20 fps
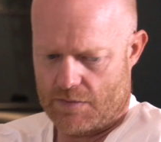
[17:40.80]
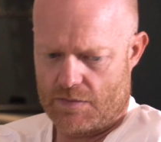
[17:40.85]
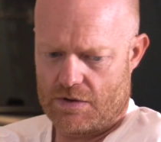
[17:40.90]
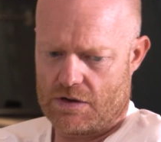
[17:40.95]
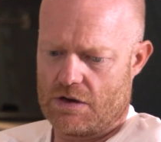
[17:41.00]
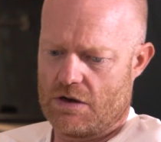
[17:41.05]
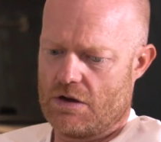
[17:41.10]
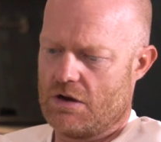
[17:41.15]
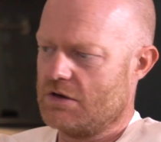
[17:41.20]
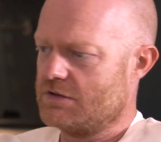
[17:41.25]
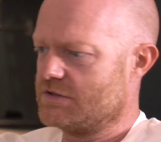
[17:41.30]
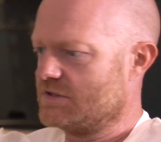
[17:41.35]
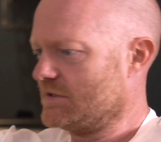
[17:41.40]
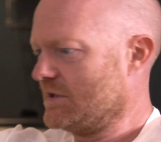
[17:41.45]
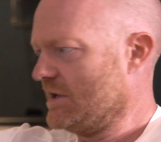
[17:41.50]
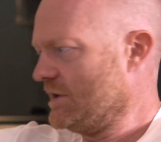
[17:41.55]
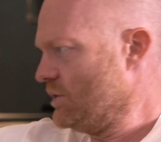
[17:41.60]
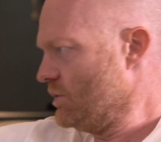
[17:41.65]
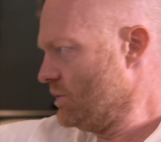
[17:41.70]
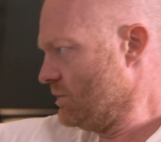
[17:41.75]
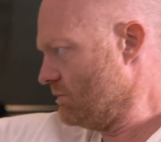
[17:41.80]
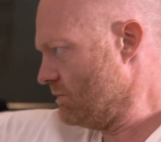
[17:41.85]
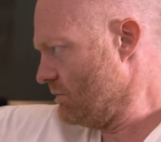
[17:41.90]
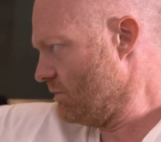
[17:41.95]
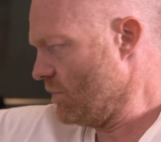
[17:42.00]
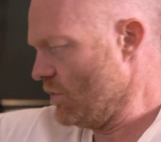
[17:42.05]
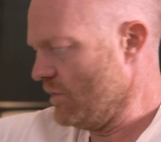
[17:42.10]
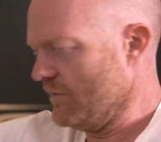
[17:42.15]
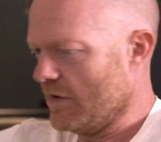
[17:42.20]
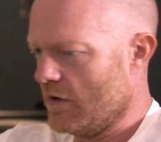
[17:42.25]
up the glass, then you
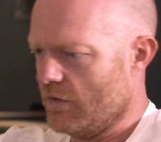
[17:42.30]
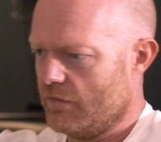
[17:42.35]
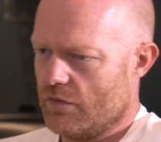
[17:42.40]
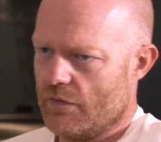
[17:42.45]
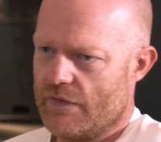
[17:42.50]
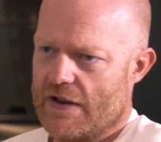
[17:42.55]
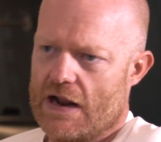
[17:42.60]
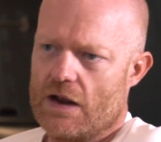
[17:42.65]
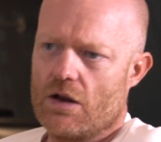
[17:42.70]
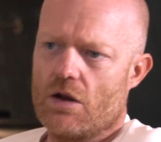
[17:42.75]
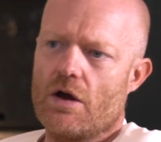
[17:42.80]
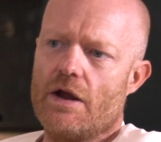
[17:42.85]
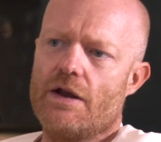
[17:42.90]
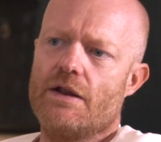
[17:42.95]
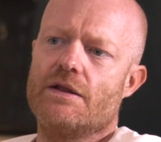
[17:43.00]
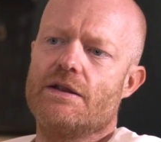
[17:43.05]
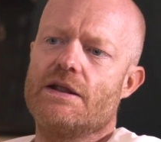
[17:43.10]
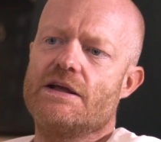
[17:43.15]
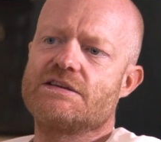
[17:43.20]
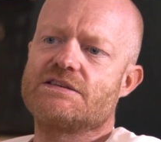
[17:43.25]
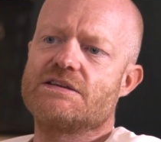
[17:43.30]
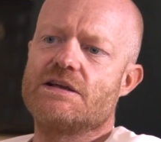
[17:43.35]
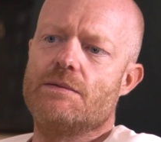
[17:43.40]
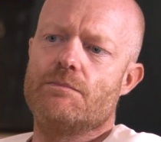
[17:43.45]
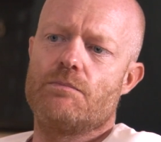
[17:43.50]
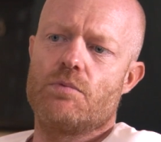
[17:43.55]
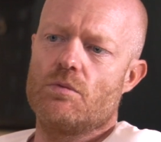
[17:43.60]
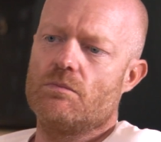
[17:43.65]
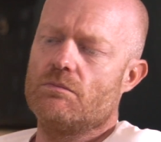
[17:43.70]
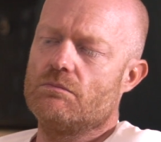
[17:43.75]
move over on that line, and that's
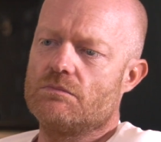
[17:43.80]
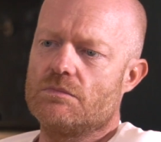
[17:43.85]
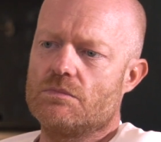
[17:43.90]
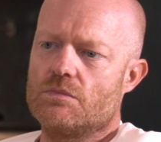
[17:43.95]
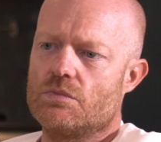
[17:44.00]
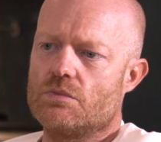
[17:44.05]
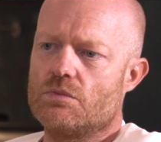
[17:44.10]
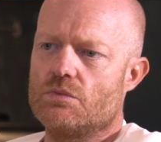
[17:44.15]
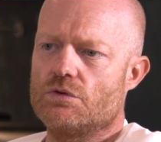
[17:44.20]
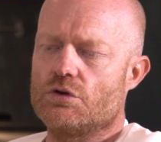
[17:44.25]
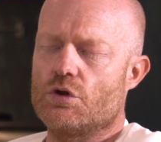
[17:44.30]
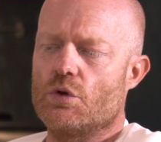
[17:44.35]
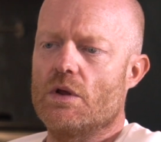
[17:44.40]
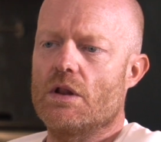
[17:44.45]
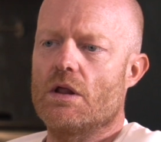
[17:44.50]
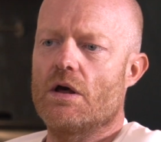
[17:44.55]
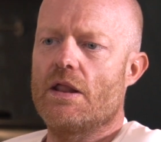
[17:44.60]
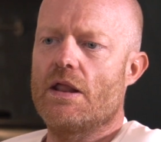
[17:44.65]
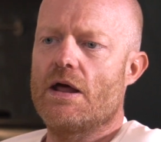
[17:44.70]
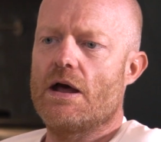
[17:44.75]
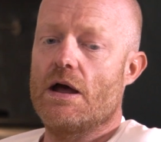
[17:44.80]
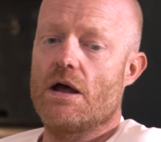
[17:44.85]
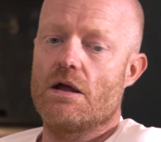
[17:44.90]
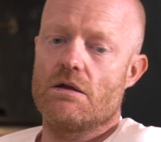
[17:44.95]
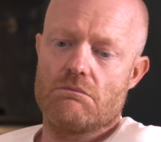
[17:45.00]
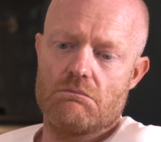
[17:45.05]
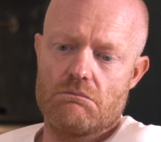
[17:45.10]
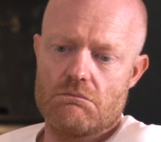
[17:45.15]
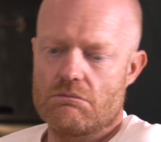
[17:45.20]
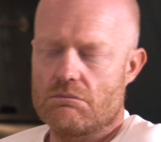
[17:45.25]
it, boom, we'll do it like
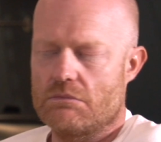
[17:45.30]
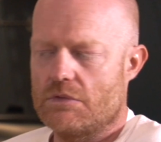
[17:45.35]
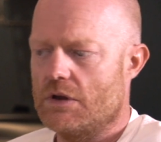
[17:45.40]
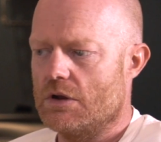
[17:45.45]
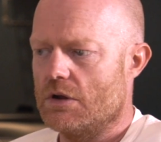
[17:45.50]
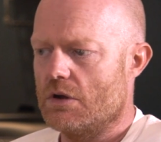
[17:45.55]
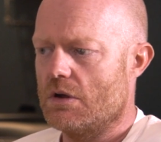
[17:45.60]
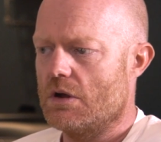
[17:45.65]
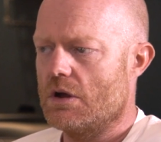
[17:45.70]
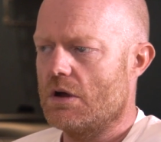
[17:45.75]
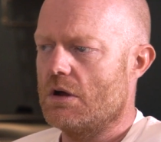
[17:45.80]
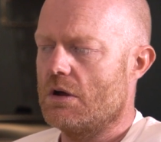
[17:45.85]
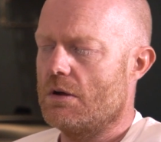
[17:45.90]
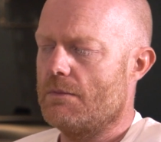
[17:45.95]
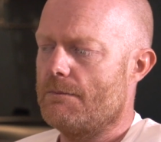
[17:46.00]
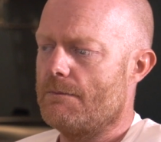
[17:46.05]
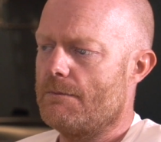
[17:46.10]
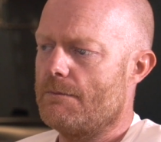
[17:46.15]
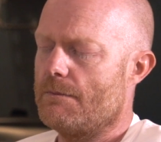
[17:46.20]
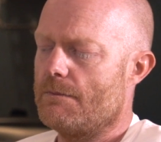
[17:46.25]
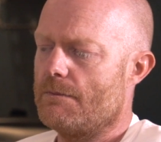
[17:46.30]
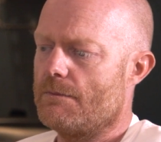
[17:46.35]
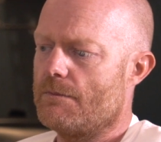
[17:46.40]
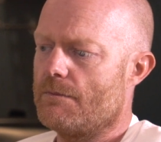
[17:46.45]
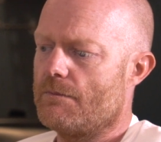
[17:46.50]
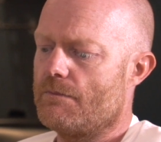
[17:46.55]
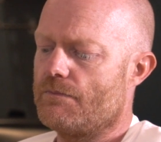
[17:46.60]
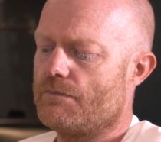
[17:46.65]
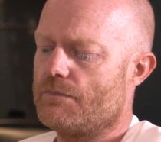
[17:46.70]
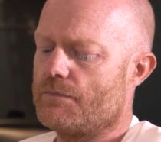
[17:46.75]
that. You know,
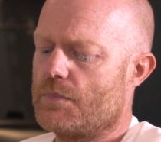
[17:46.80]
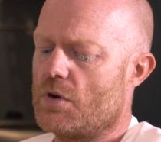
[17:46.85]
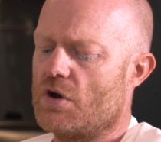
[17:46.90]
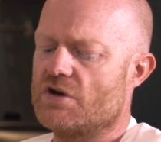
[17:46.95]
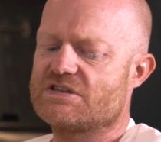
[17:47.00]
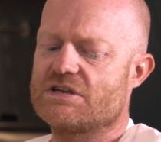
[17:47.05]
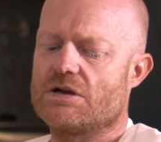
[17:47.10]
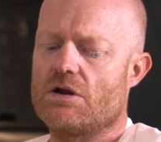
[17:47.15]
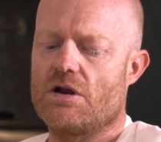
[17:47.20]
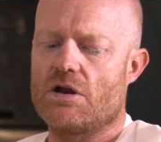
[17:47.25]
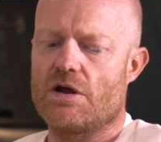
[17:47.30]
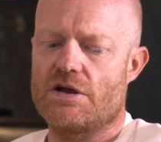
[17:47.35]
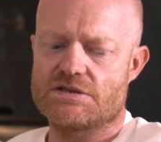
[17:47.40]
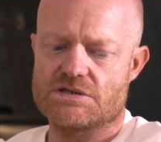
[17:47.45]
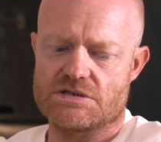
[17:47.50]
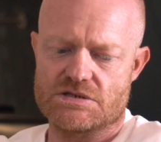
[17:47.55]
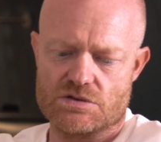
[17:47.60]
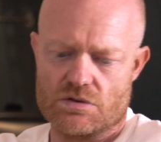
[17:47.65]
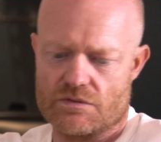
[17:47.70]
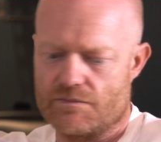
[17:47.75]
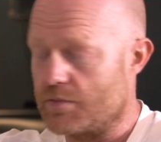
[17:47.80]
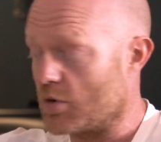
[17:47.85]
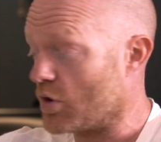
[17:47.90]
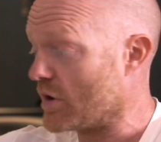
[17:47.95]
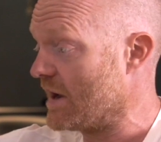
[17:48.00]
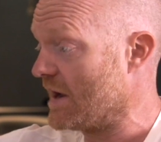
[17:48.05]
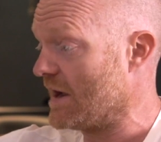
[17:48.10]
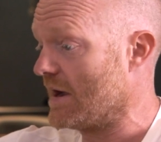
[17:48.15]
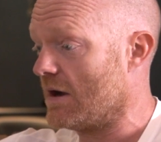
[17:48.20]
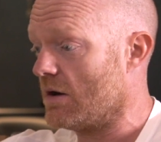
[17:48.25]
personally, I like to sort of
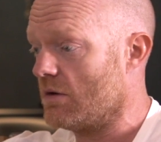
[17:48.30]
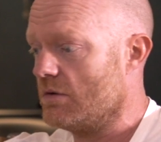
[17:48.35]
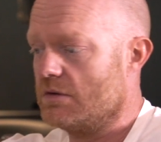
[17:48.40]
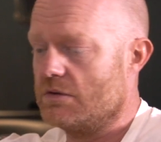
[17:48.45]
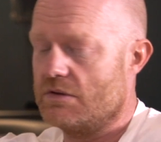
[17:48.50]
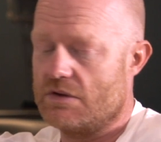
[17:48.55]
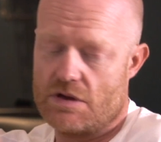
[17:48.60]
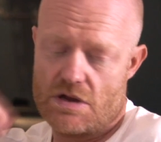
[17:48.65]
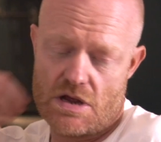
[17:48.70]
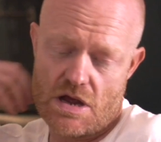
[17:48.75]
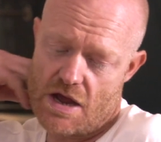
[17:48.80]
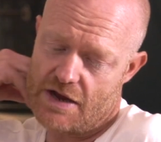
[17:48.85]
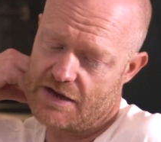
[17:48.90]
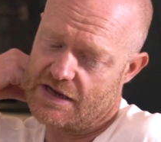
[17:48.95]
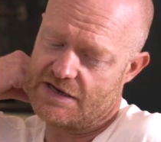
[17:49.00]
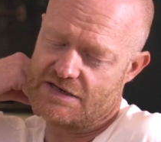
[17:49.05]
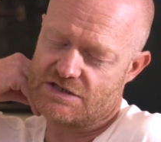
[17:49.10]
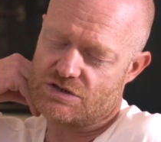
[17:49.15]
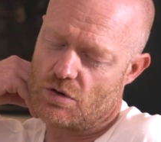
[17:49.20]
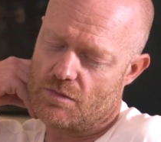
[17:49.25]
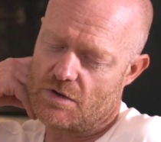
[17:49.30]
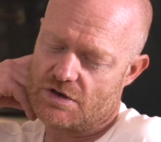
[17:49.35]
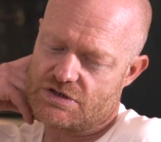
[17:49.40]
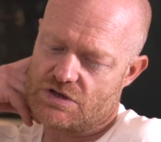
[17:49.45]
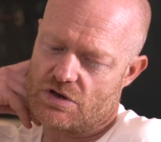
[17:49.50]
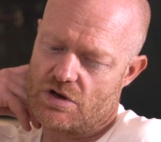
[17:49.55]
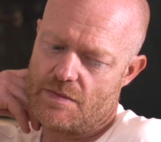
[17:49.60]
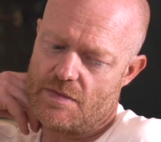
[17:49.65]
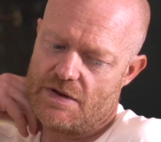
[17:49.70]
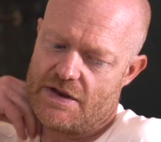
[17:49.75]
block it out. Again, there's not much
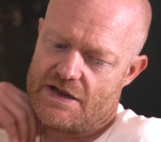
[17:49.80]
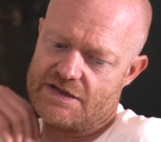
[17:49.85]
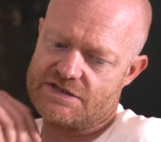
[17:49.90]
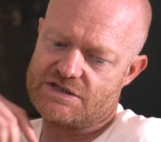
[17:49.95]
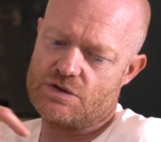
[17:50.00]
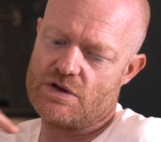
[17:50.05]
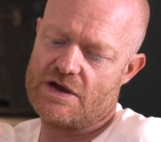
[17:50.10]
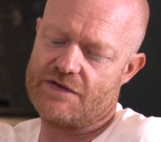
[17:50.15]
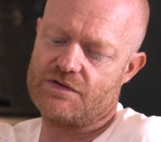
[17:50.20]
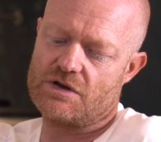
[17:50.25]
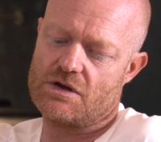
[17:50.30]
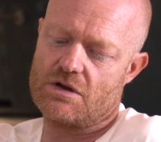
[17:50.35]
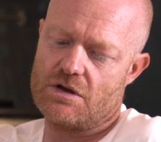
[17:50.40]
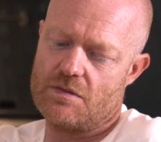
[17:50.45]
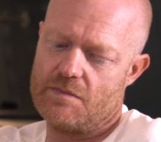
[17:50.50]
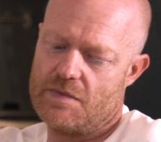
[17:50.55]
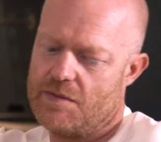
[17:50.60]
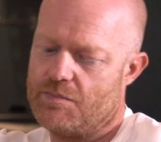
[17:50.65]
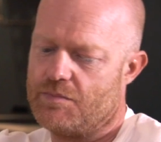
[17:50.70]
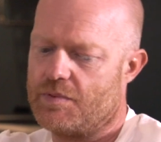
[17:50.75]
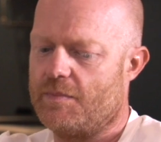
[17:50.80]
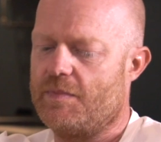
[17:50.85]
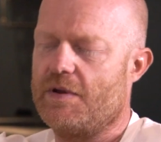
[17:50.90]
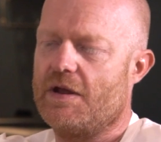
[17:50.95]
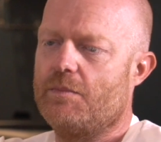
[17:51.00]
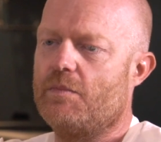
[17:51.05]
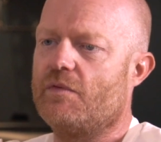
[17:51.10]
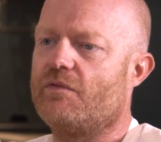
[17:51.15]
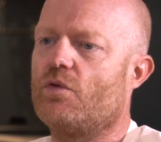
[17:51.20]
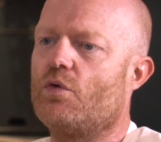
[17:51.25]
time in there, so you have to kind of be
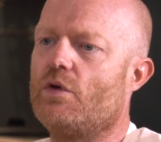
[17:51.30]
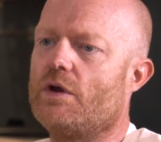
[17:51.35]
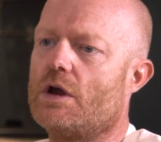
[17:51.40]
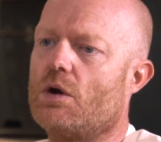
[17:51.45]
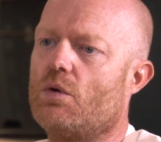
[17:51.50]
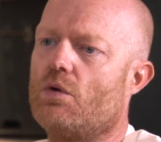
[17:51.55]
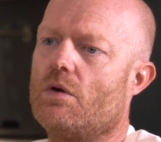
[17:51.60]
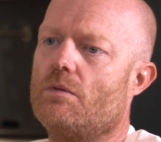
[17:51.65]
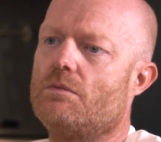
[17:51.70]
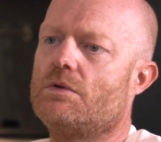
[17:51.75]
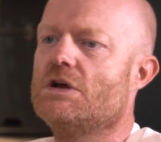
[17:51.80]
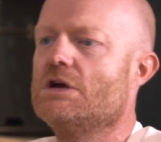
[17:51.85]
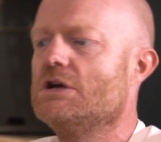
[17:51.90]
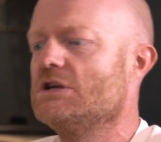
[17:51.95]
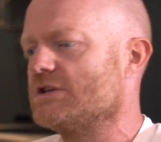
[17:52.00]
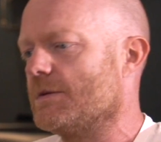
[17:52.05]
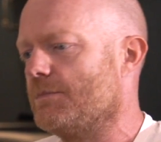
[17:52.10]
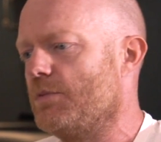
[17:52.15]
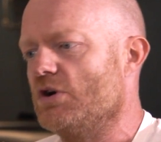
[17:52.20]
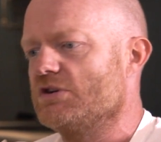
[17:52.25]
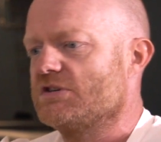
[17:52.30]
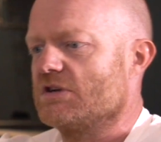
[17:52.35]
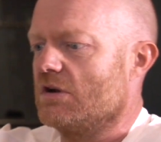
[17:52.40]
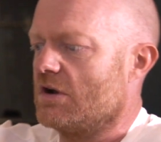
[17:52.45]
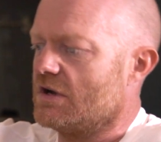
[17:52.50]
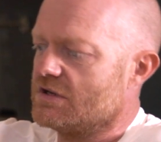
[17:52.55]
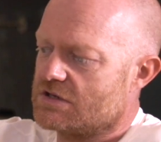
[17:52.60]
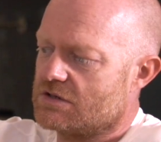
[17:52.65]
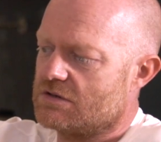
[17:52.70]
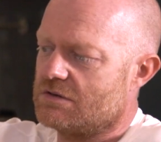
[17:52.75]
prepared before you go on. So personally,
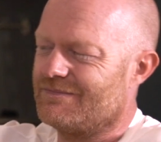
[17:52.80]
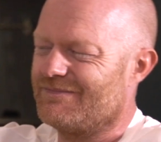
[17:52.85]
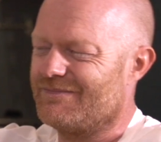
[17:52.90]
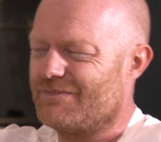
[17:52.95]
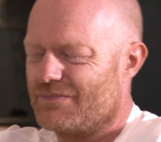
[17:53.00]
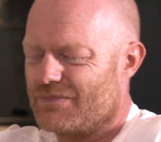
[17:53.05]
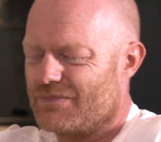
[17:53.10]
I like to,